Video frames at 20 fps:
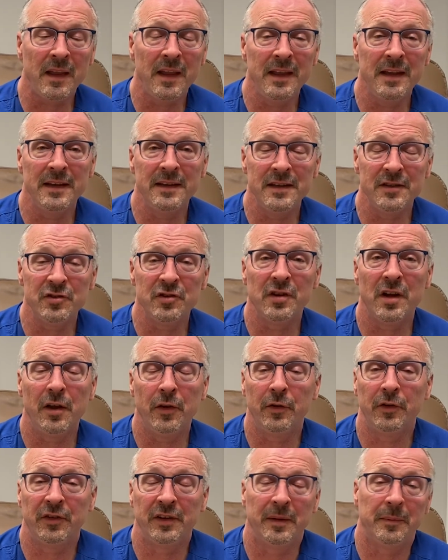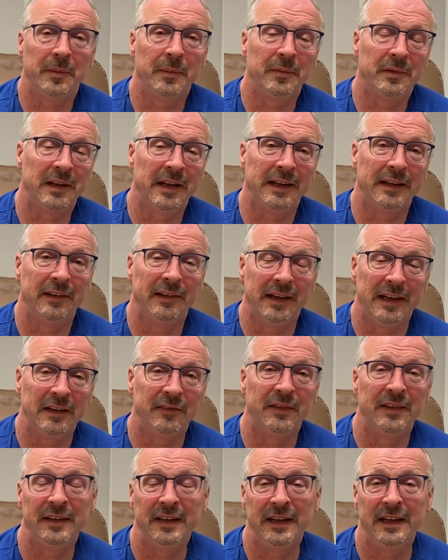In addition, other symptoms like leg
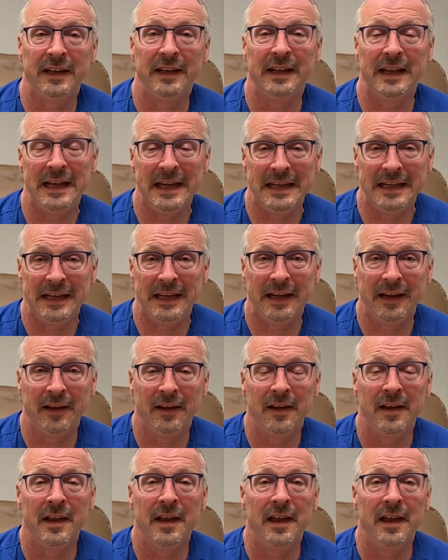fatigue and aching